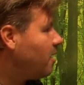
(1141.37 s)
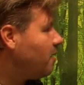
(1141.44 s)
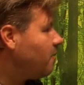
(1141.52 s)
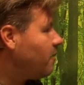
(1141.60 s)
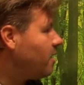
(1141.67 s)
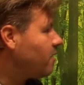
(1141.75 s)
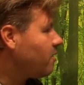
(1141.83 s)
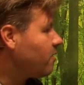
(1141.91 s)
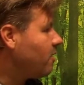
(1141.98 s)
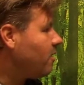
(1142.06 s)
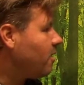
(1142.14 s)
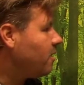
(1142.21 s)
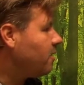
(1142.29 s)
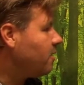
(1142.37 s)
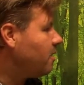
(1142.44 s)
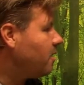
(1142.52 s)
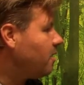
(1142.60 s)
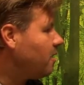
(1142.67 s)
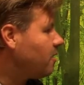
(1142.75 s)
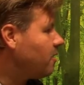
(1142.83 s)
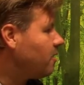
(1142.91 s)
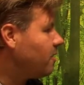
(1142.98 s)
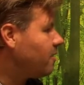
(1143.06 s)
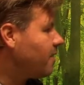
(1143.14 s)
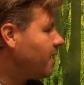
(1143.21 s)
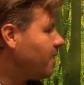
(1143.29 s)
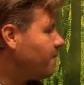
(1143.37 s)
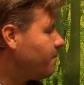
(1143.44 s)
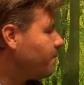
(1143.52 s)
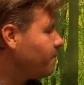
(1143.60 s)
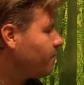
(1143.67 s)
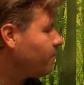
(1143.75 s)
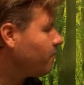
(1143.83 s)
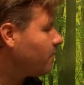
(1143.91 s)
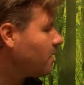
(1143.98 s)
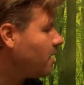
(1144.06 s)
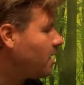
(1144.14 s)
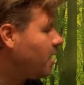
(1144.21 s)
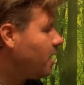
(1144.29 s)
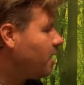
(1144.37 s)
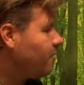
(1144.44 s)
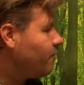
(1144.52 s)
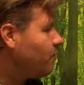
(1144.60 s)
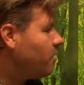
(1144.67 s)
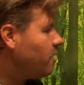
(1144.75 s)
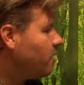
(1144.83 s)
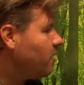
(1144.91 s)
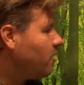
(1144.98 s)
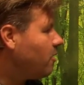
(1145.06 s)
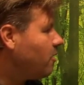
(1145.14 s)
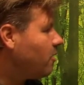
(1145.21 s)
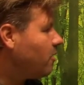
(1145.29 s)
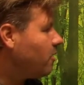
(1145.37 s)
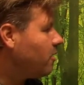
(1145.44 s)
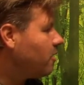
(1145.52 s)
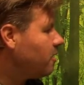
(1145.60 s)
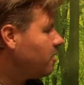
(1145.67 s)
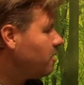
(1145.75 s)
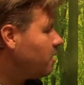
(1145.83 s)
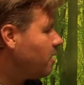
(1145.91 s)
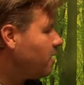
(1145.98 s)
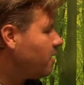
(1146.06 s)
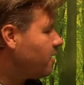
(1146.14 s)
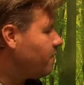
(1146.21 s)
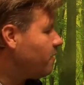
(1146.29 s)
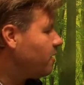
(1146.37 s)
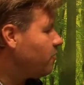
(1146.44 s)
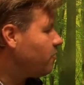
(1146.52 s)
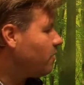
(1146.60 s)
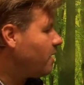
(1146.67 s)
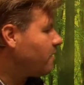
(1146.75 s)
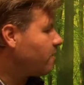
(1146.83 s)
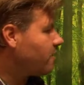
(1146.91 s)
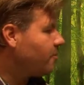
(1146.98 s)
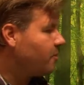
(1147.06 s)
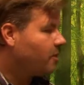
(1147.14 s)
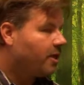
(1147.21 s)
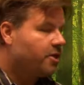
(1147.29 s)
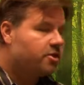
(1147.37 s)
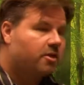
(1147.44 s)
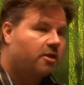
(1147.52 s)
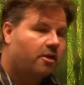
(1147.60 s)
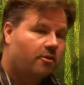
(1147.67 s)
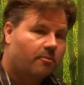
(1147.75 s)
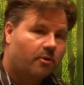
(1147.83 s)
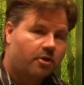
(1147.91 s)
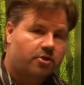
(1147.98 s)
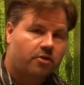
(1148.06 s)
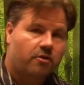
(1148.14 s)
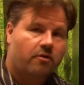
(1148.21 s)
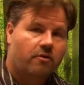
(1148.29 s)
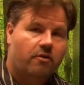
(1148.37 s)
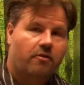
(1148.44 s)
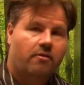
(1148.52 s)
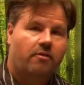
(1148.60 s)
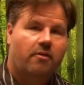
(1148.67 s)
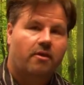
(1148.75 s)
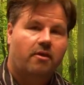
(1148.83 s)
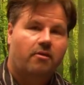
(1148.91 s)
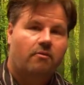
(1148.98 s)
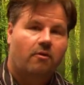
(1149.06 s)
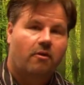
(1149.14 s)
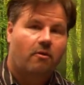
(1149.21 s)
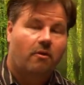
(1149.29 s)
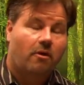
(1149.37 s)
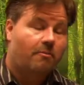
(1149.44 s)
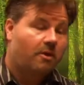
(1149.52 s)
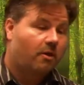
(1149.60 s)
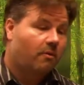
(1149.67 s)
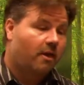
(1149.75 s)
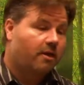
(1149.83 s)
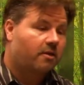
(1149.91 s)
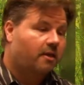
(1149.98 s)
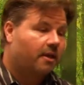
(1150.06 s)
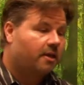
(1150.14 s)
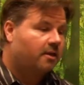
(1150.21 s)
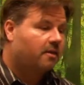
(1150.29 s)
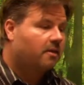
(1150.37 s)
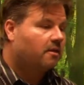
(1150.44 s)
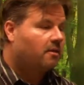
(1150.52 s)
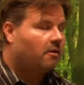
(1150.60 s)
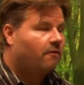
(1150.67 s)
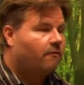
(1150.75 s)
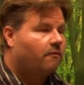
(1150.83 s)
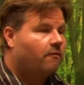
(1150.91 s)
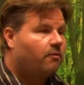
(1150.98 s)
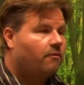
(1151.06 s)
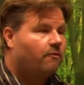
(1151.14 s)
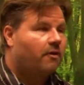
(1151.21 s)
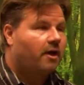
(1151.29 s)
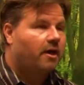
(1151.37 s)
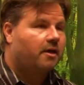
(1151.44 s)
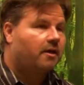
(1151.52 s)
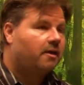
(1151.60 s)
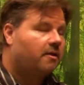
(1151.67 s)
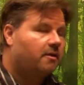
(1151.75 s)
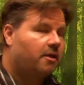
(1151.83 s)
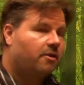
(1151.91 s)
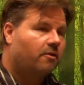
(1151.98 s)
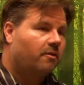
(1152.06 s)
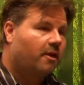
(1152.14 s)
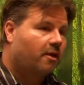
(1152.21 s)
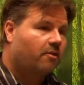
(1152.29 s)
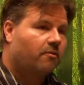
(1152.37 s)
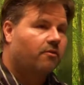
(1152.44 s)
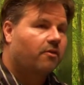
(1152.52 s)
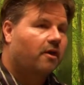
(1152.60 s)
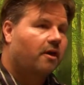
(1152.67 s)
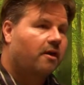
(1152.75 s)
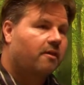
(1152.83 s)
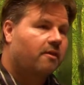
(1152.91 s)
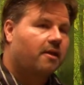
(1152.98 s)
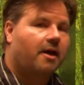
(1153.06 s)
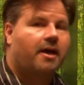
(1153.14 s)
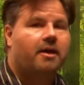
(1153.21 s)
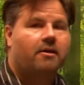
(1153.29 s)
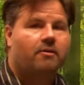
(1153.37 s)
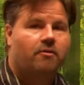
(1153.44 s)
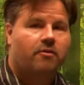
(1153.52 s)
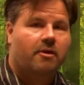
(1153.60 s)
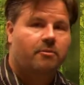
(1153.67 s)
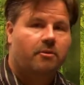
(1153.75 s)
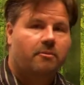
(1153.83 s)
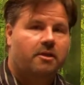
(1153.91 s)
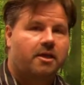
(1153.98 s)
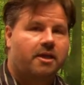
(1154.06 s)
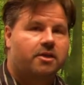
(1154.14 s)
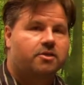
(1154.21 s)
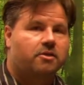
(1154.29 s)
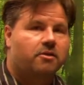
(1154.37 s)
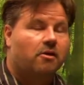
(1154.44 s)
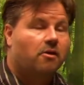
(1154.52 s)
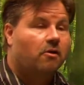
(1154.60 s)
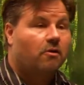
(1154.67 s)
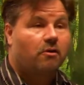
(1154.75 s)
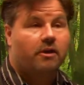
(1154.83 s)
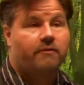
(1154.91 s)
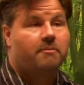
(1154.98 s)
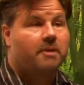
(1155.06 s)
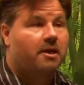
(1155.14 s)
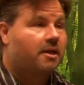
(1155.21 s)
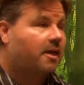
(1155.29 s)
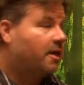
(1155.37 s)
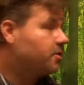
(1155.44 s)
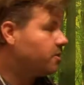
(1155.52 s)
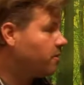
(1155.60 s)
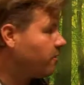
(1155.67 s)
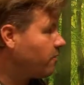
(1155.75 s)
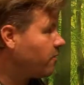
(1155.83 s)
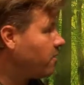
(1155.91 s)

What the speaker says: based on a good exam, and if we are giving you the right stimulation and your blood sugar are being regulated via either exercise, diet, or supplementation, or even medications,